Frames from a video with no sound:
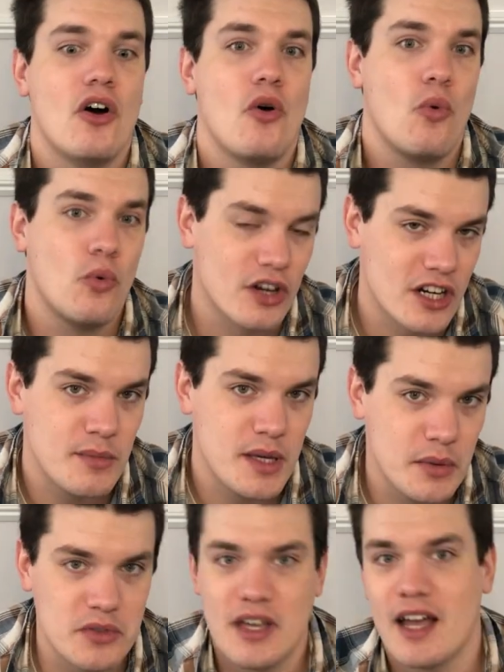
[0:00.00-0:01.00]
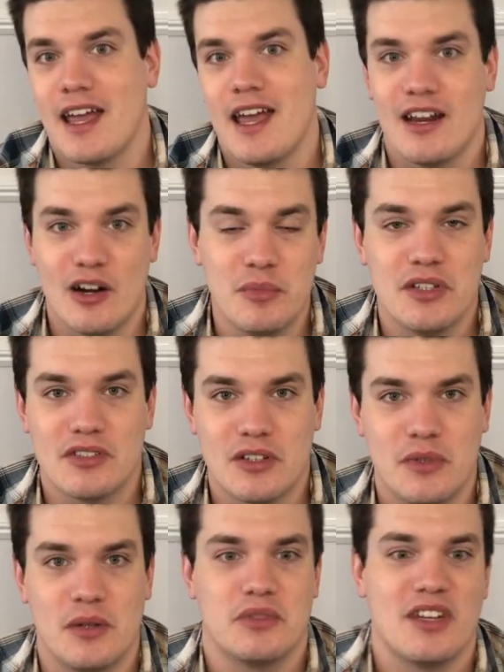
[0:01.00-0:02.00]
we're going to be able to attack, and our beast is
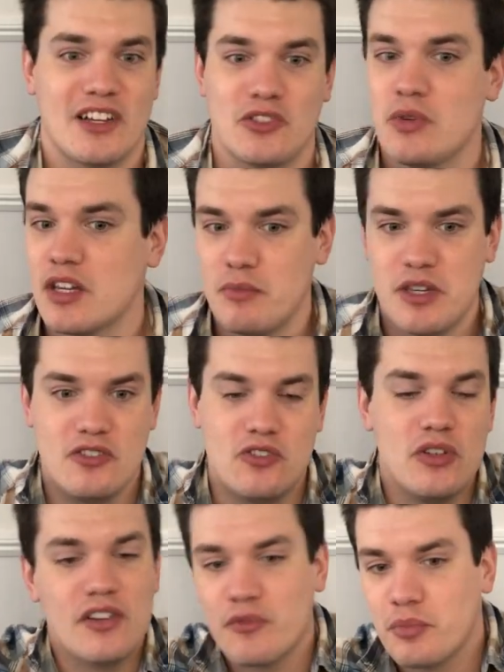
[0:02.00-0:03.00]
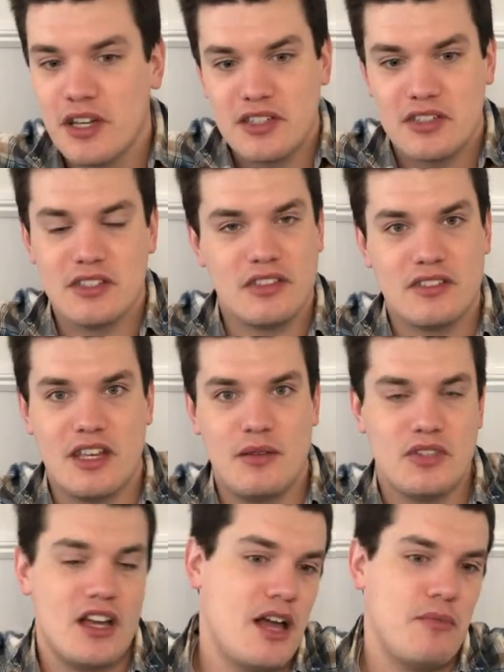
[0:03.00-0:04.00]
going to be able to attack. So we could be in 2 different places at the same
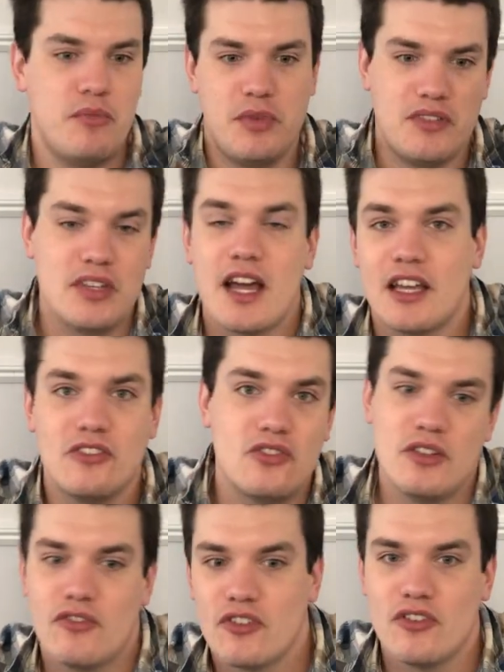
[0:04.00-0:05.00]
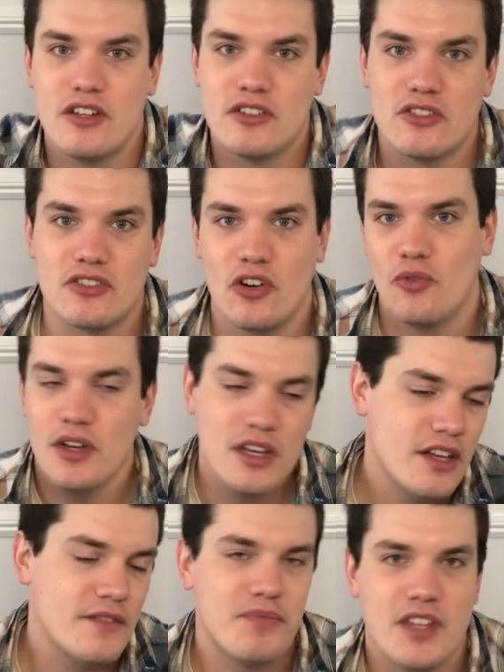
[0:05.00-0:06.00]
time and be attacking 2 different creatures. So
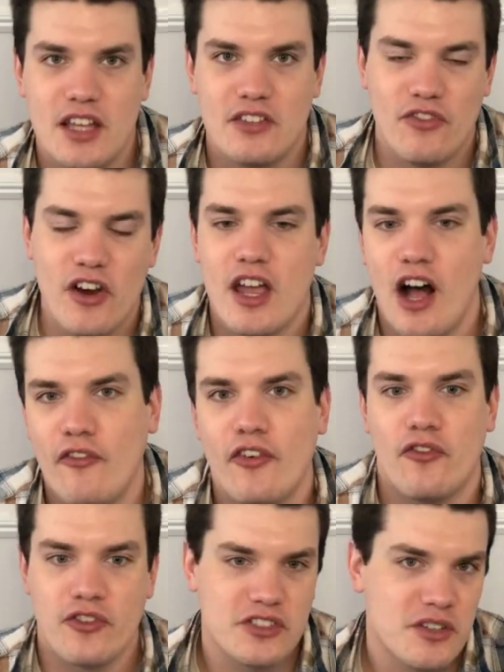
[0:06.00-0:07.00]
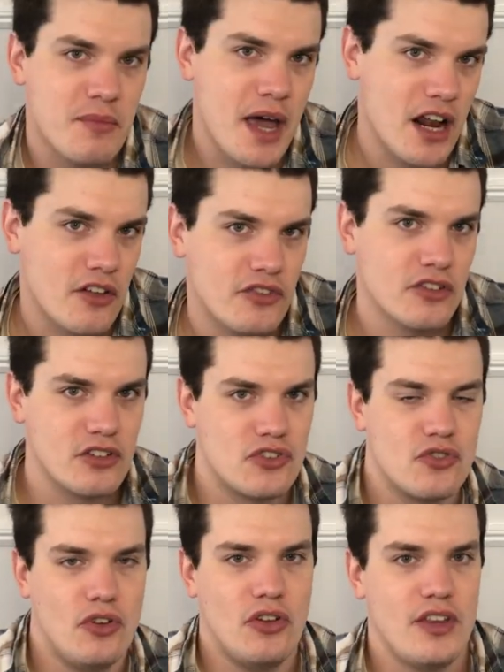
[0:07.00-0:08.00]
it's very helpful for some battlefield
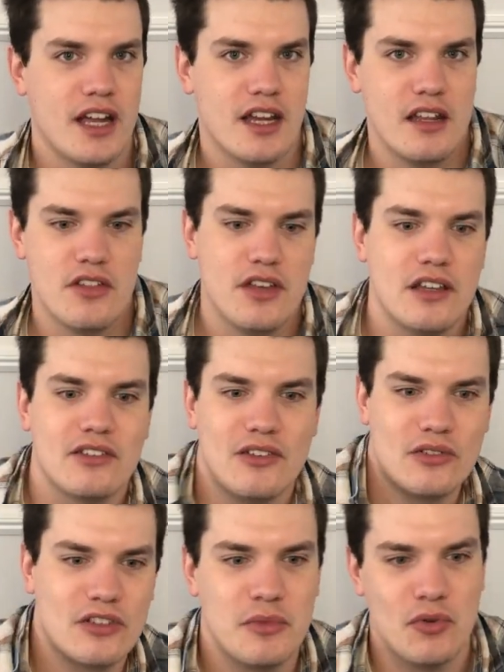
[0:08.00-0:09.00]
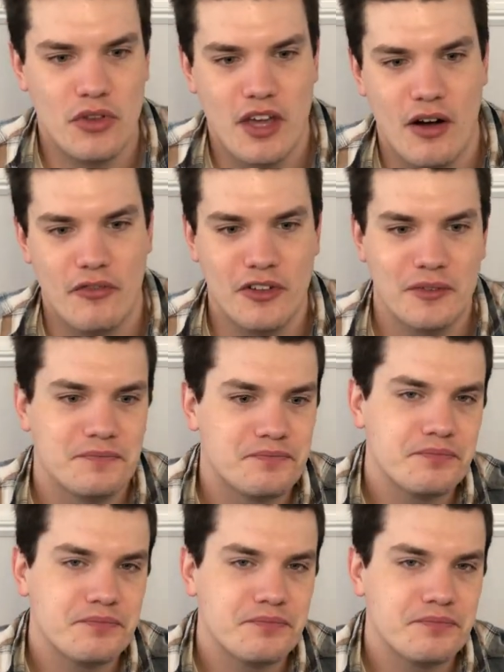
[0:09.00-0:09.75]
control and that kind of thing, so it's going to be really helpful.